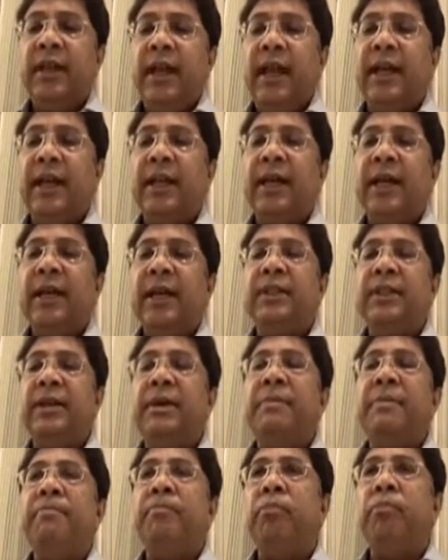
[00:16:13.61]
And the
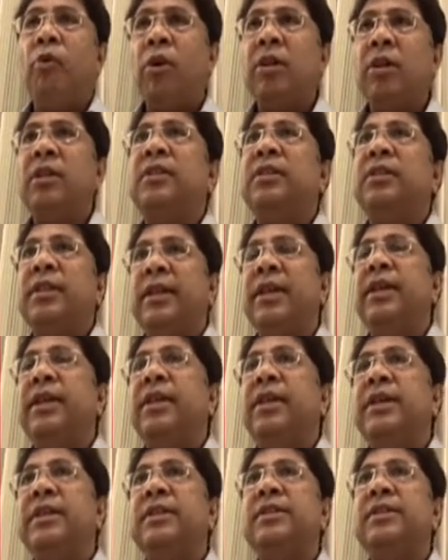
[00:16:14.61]
important thing
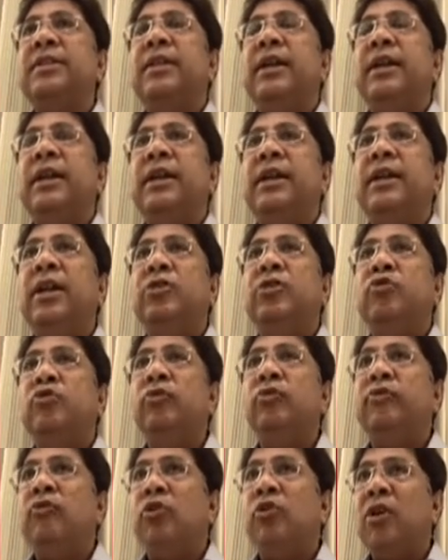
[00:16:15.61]
here is that
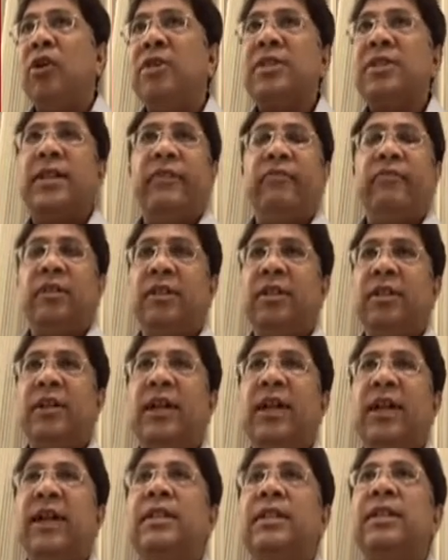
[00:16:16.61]
you've lost everything.
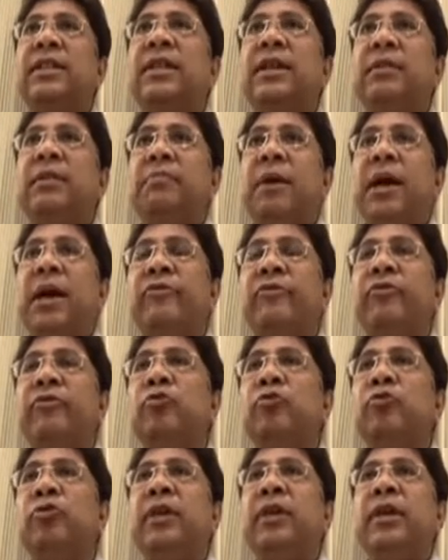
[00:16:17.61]
And I think in my
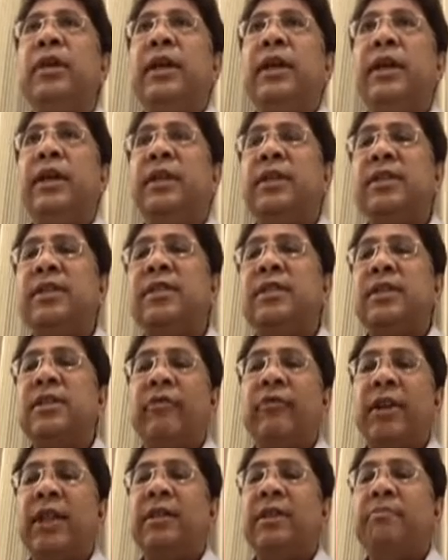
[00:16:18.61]
view, and this is a
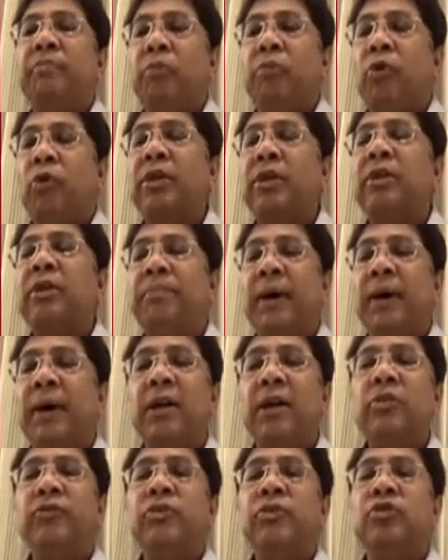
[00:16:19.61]
very important
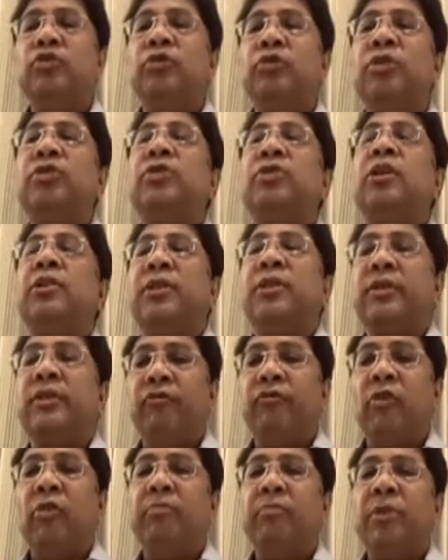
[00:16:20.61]
part of a judicial
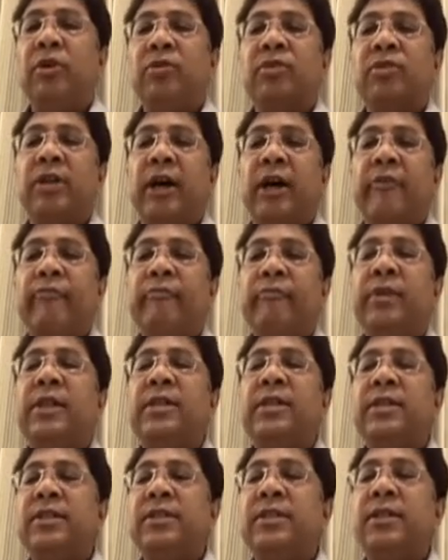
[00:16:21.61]
reform, because government
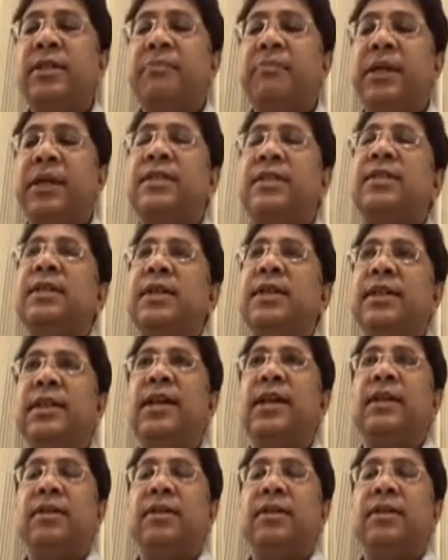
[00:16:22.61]
is the biggest litigant.